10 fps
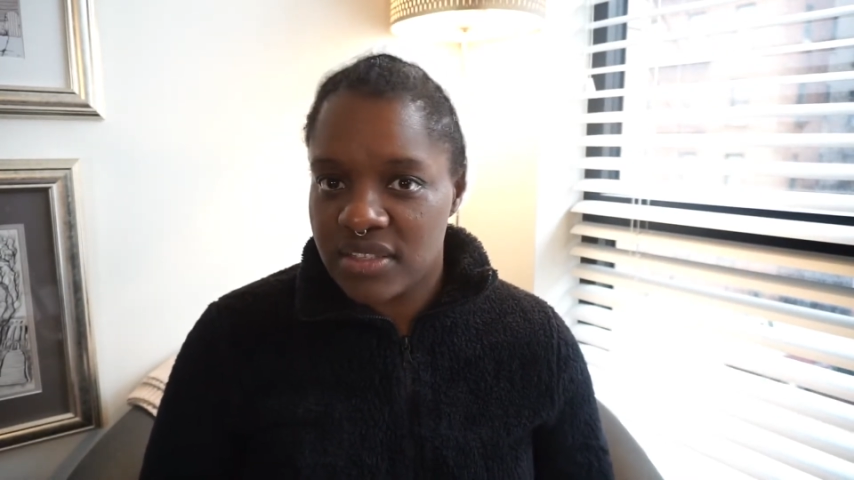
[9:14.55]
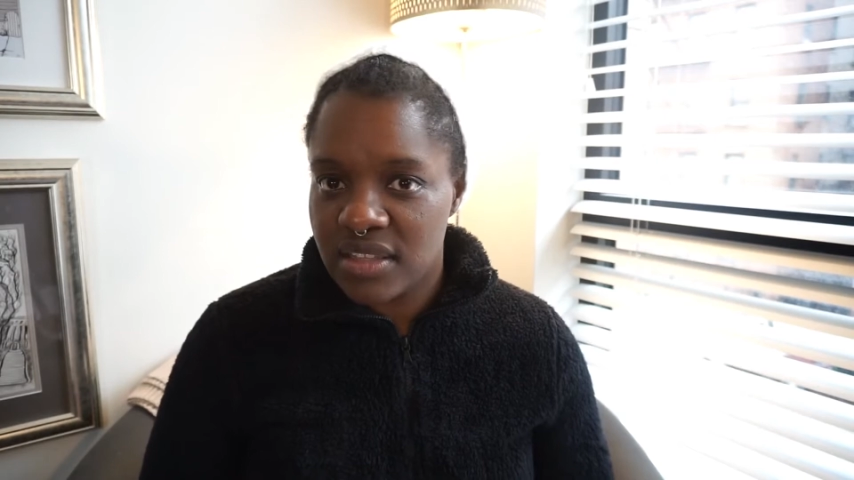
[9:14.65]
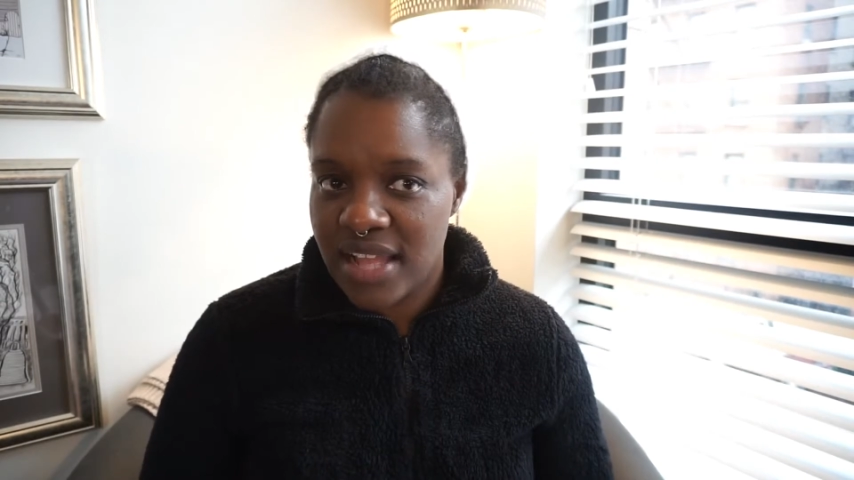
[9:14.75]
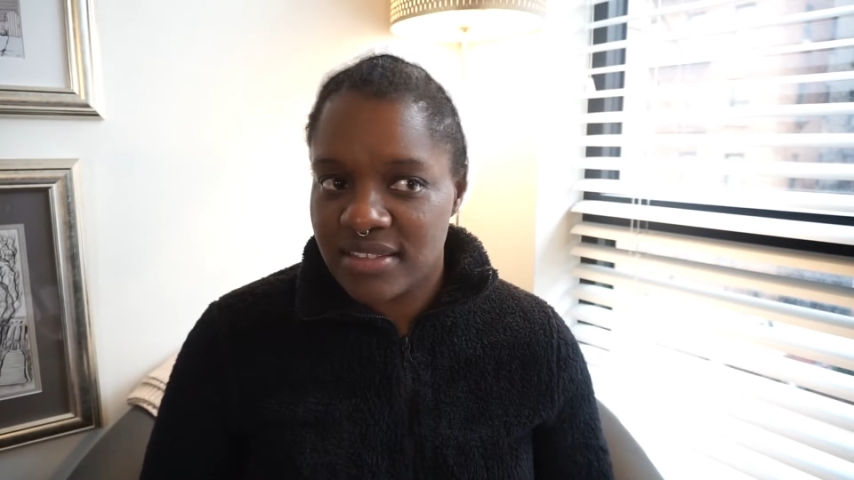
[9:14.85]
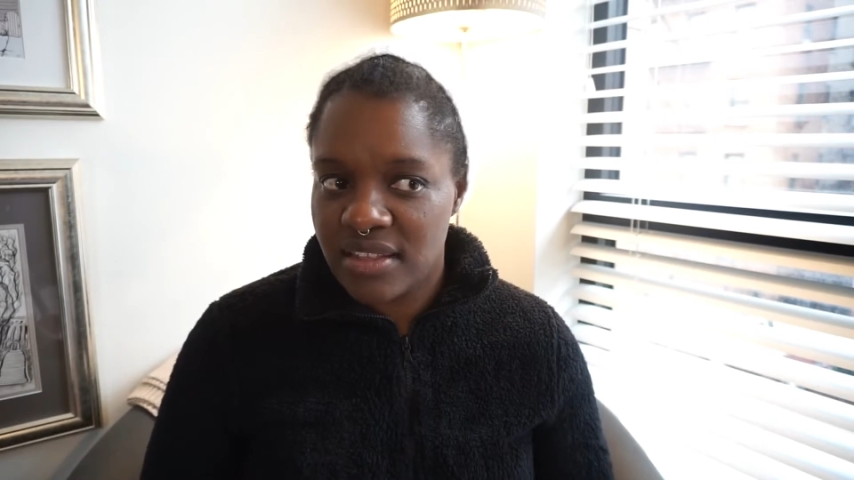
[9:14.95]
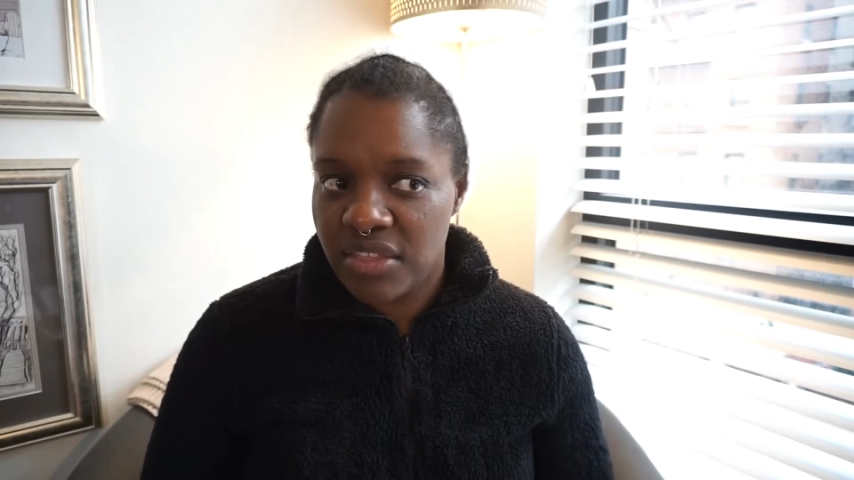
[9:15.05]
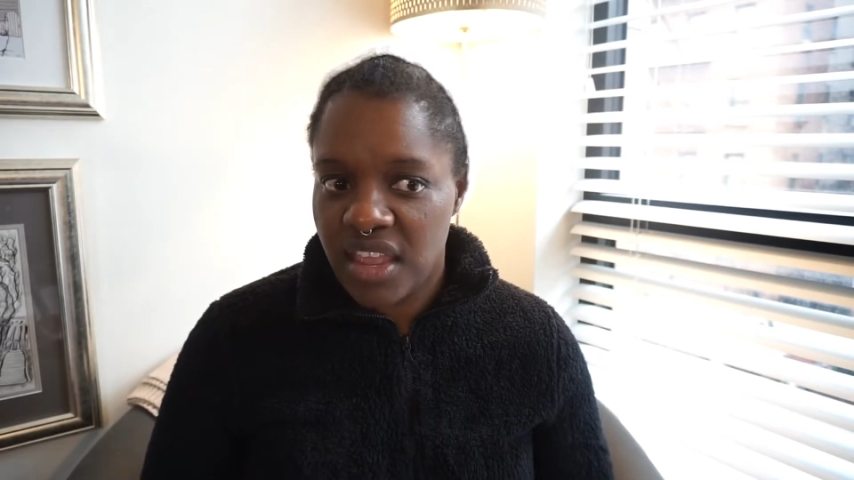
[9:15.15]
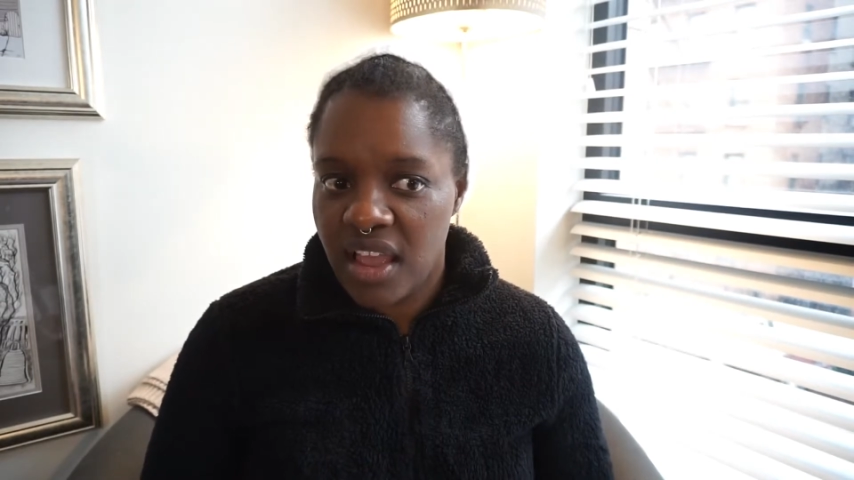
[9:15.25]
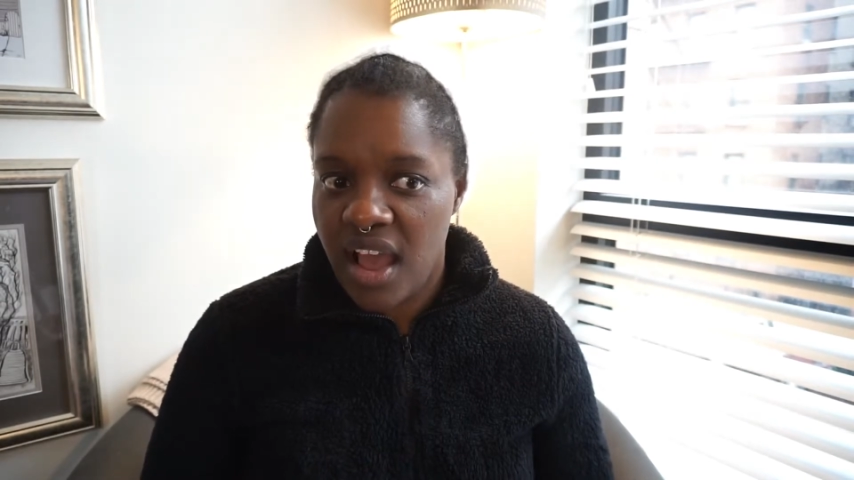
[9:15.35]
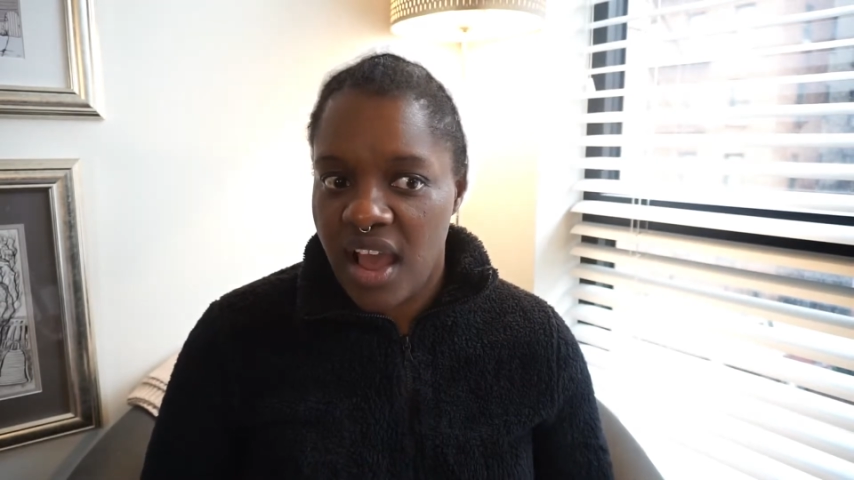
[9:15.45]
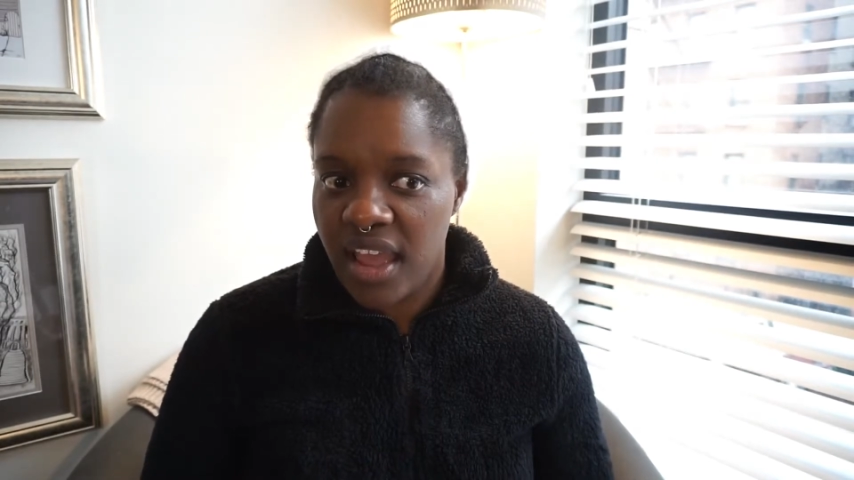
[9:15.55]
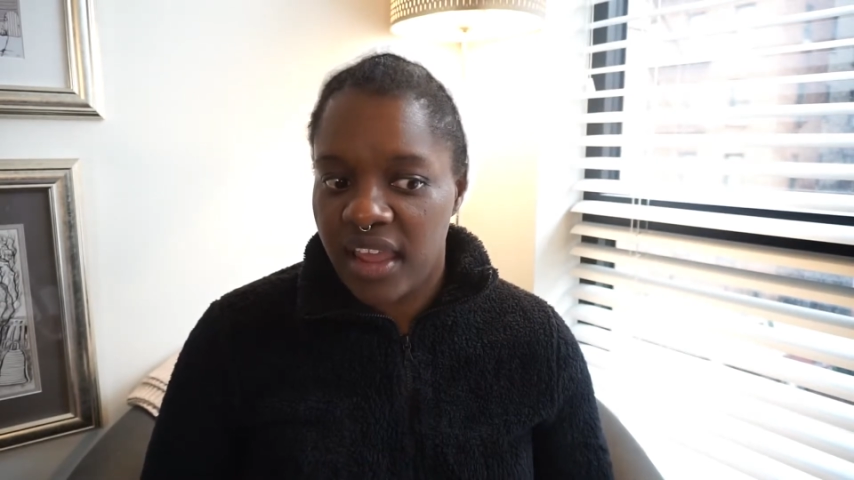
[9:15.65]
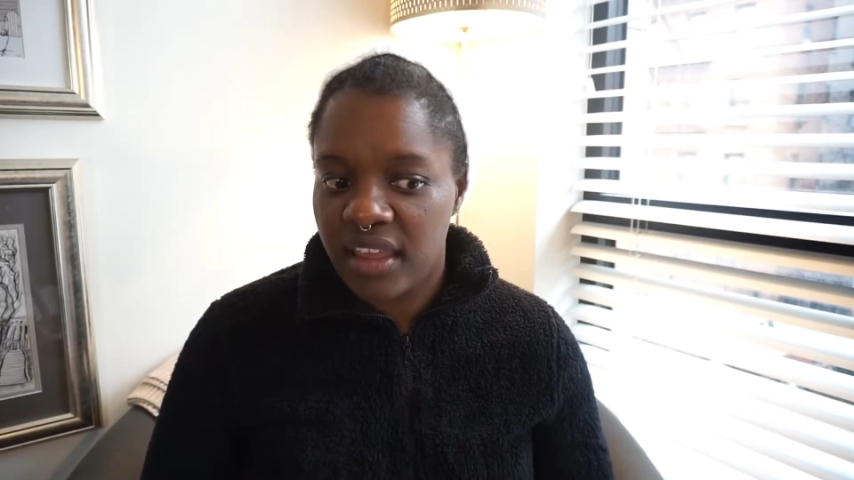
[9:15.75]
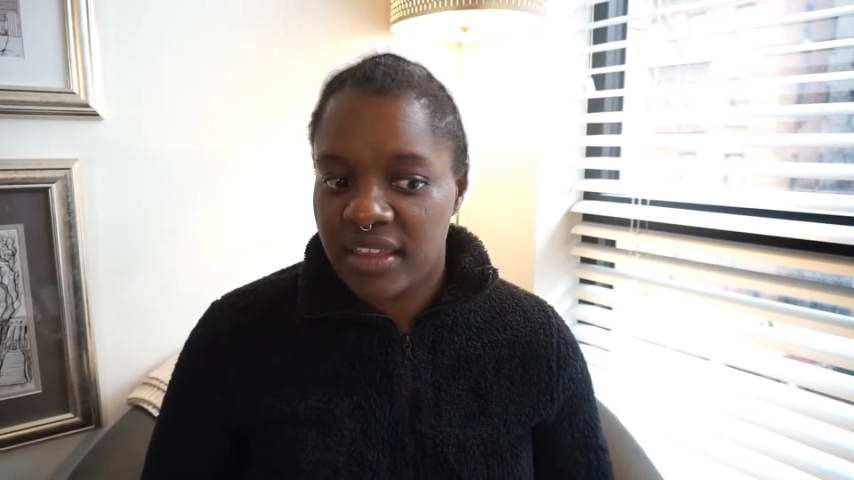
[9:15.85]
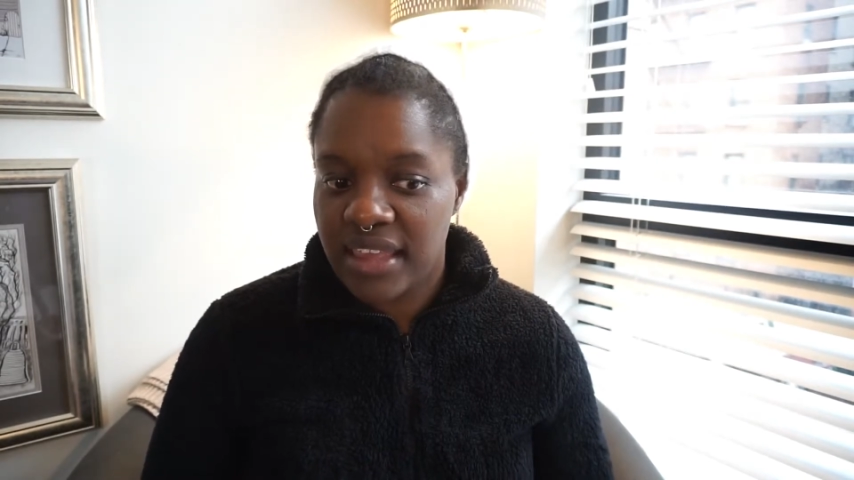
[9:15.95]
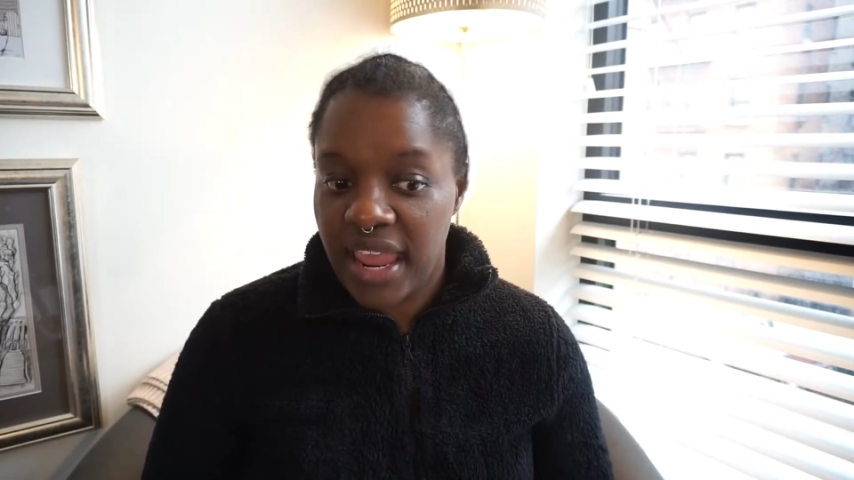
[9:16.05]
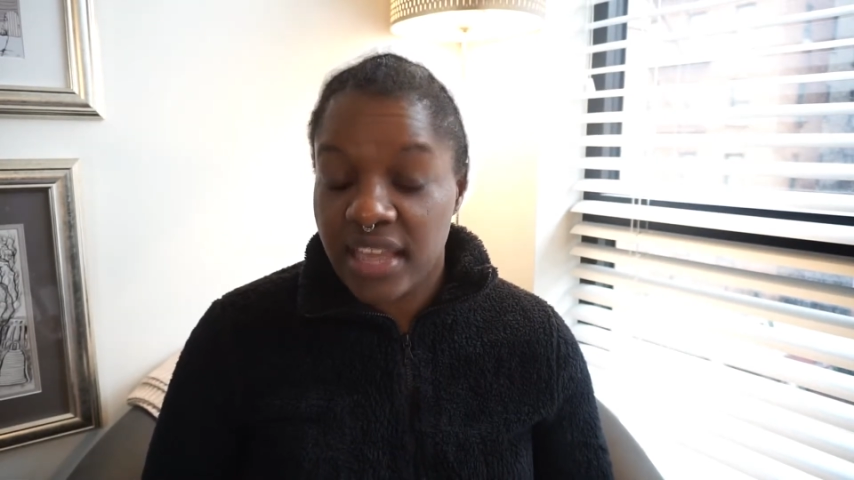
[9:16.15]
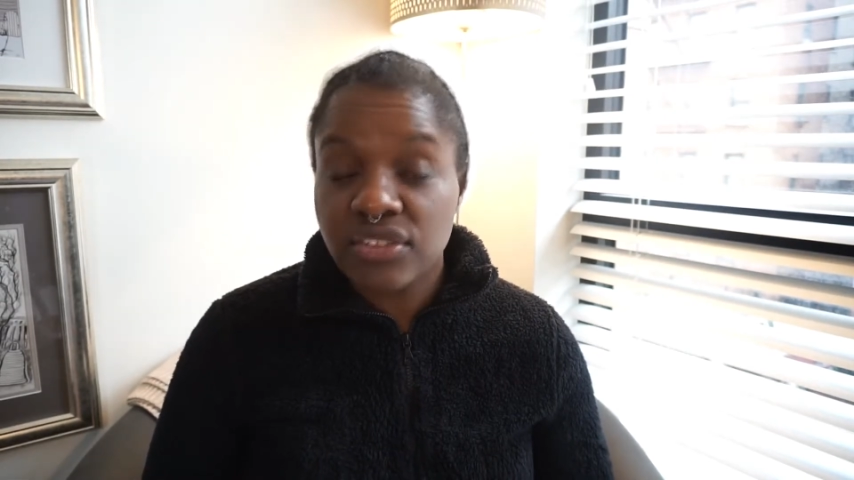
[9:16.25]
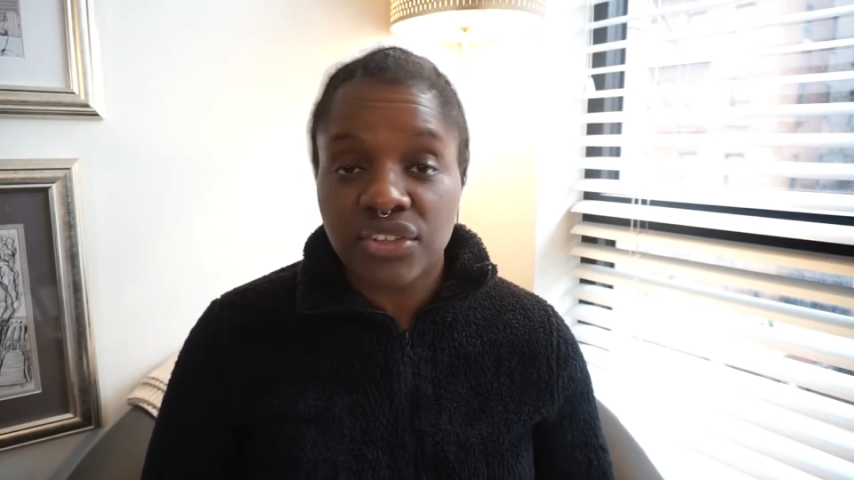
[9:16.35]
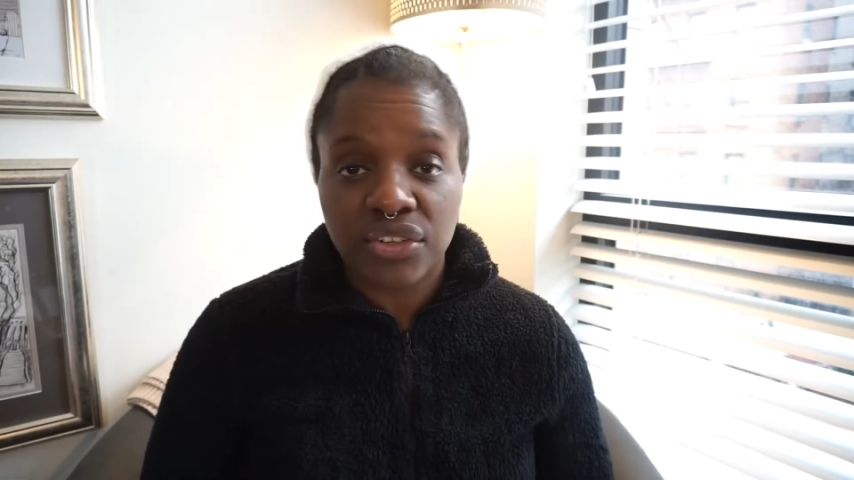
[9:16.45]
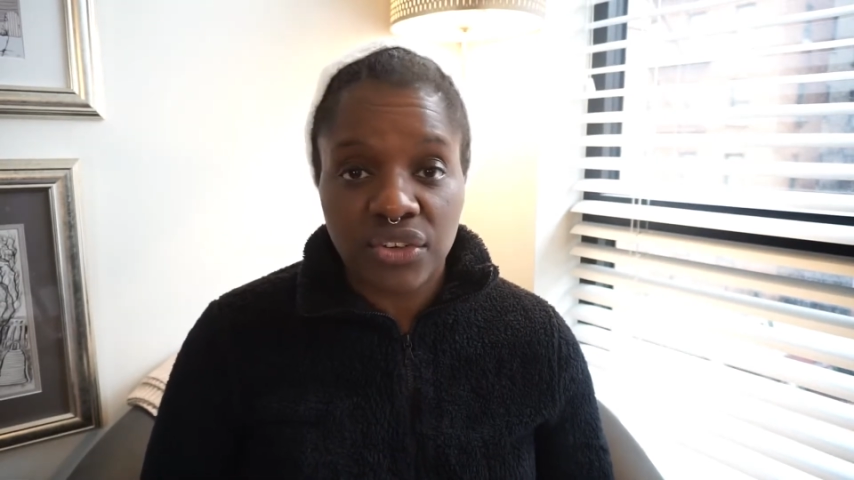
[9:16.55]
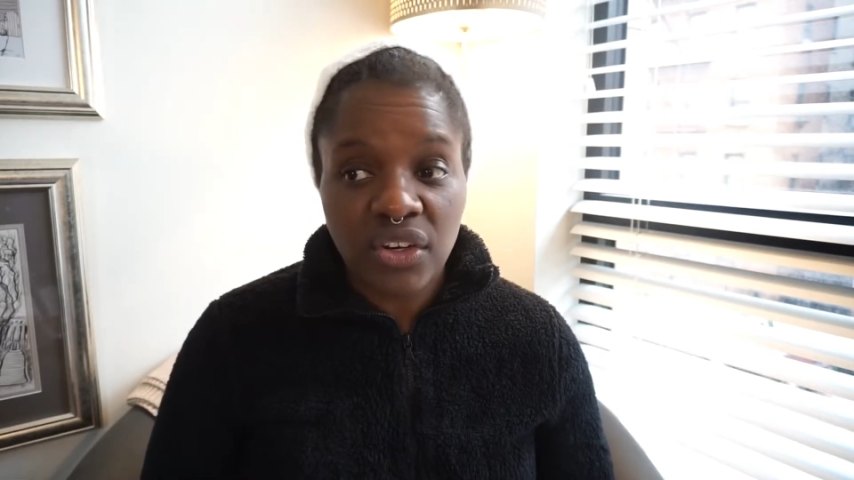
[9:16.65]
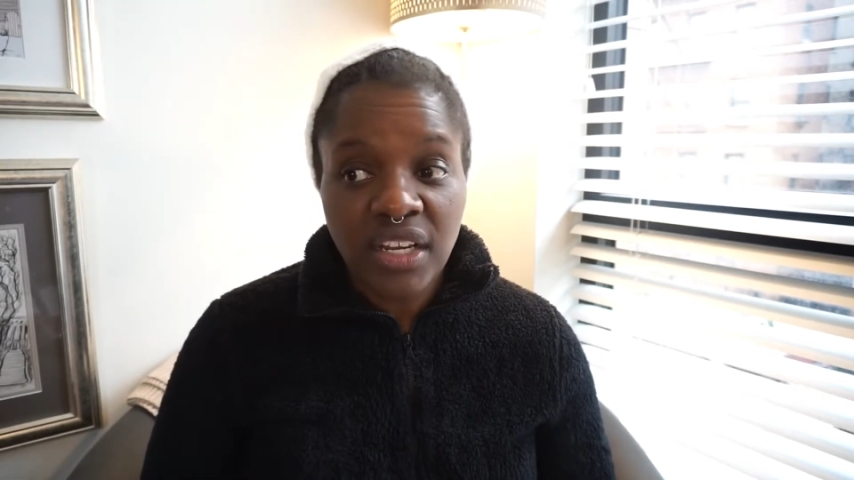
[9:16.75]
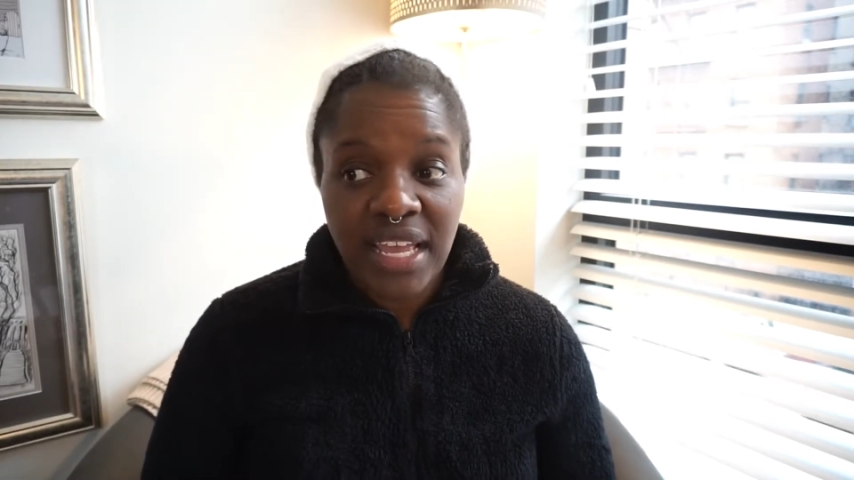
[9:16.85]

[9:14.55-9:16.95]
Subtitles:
That's a thing I can do,